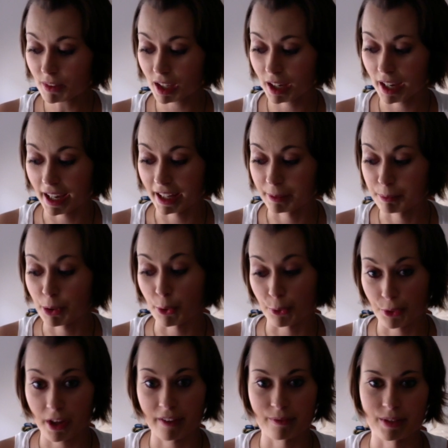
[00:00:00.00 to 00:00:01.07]
And
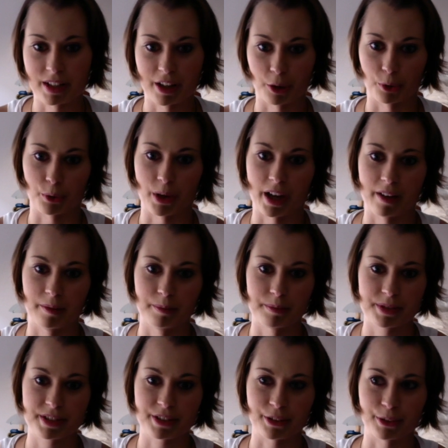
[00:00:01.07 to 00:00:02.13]
both have the narrow hem.
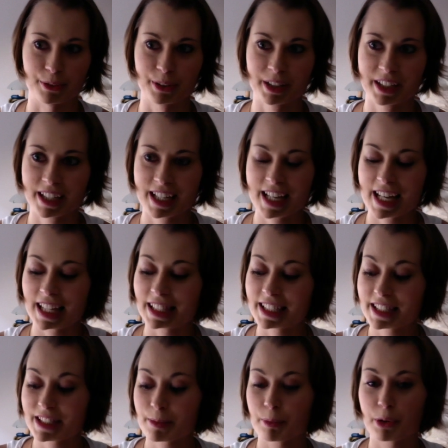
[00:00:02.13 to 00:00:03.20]
So at
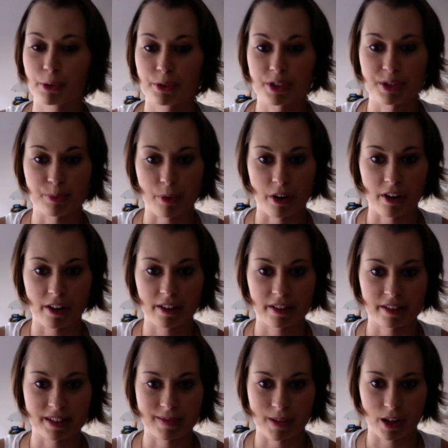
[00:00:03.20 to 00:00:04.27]
least the peau de soie
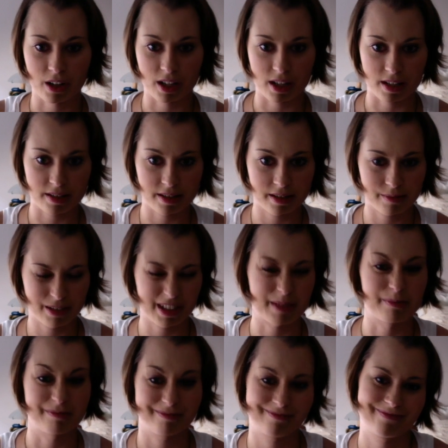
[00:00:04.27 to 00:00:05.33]
is
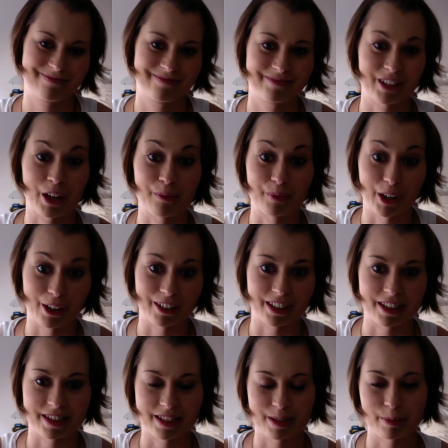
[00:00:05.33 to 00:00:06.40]
not very
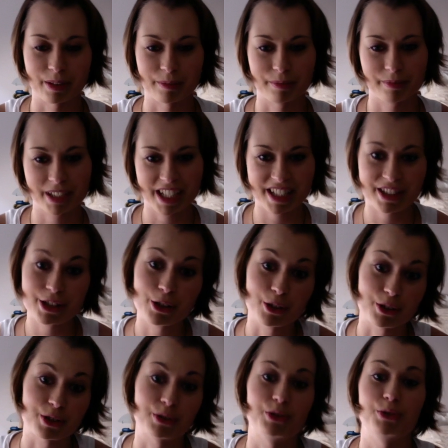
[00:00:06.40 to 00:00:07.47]
easy, but easier
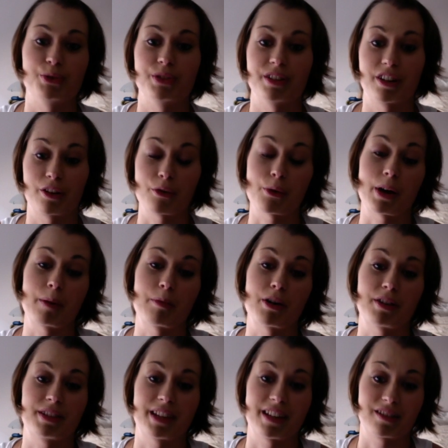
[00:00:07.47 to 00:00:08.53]
to do the narrow hem
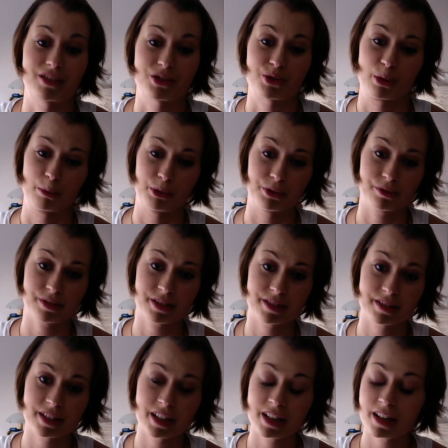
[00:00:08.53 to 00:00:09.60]
on than the charmeuse.